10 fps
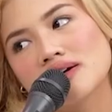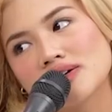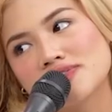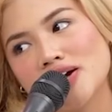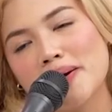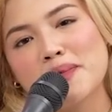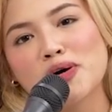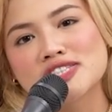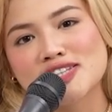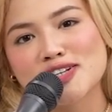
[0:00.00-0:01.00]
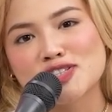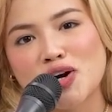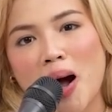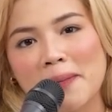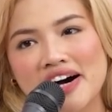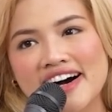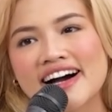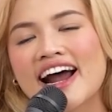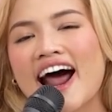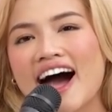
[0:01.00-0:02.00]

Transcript: of emotional trauma